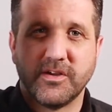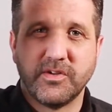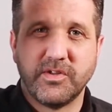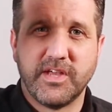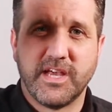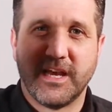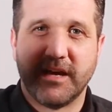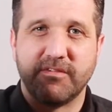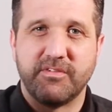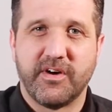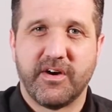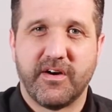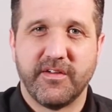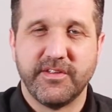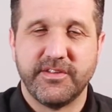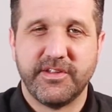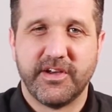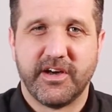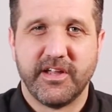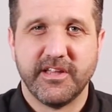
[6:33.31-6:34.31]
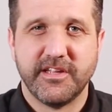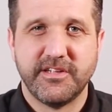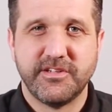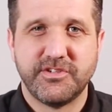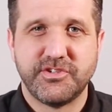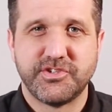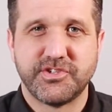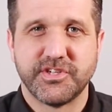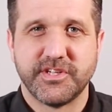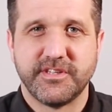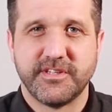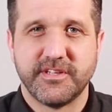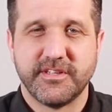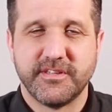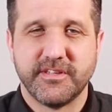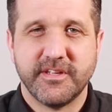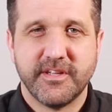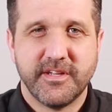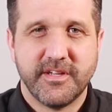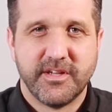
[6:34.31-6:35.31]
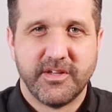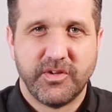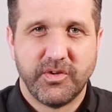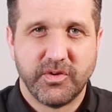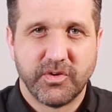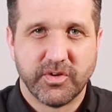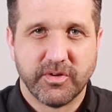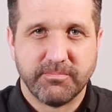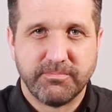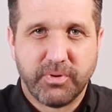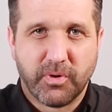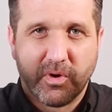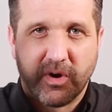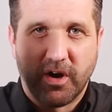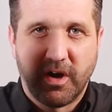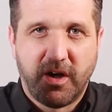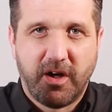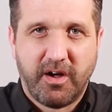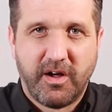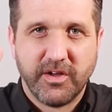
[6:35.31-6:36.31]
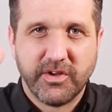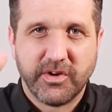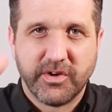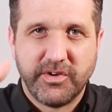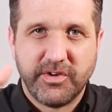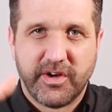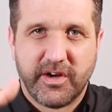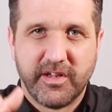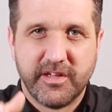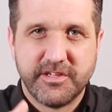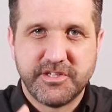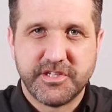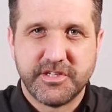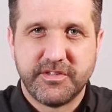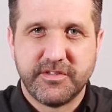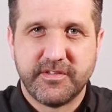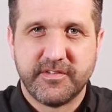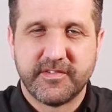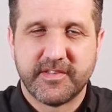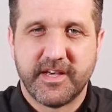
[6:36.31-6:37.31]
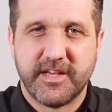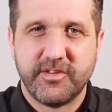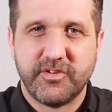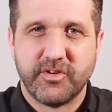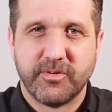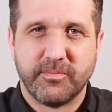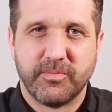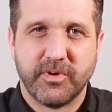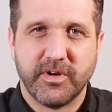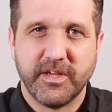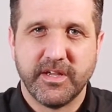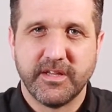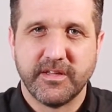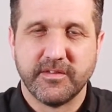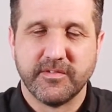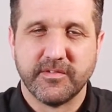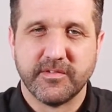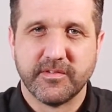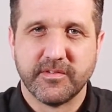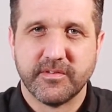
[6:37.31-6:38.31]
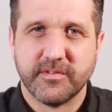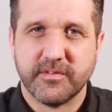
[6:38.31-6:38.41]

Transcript: You have all the knowledge and then you're going to pour all your knowledge inside their brains.